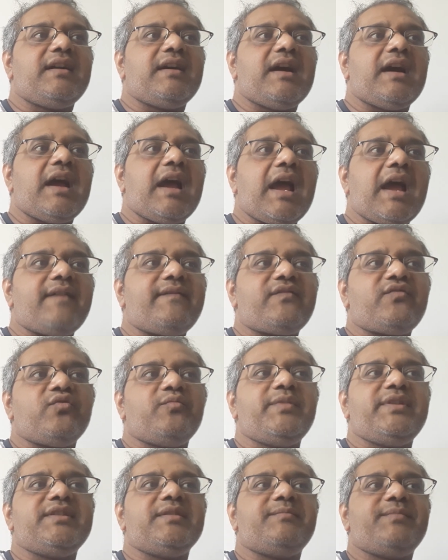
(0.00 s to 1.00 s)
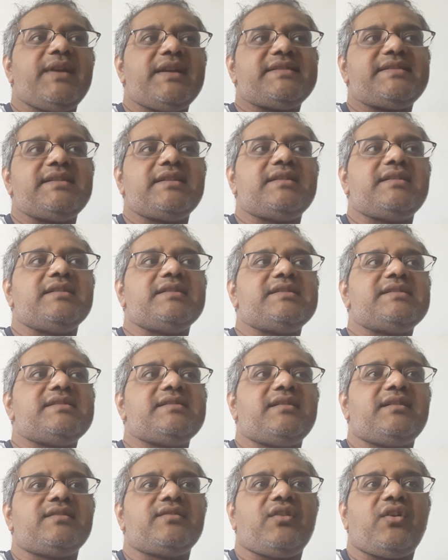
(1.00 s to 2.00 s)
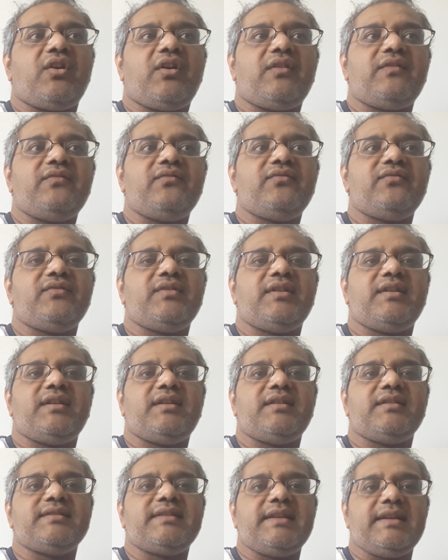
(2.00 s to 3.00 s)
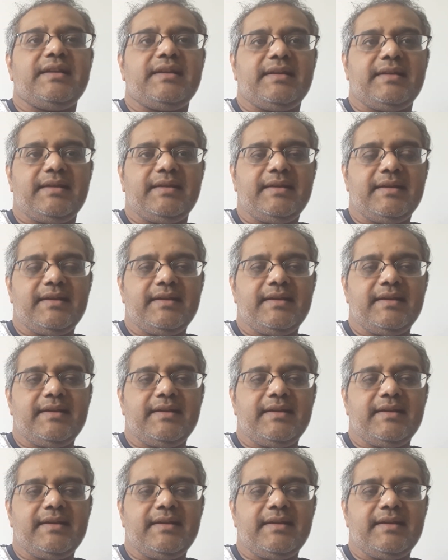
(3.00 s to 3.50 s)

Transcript: have to be the basic concern of the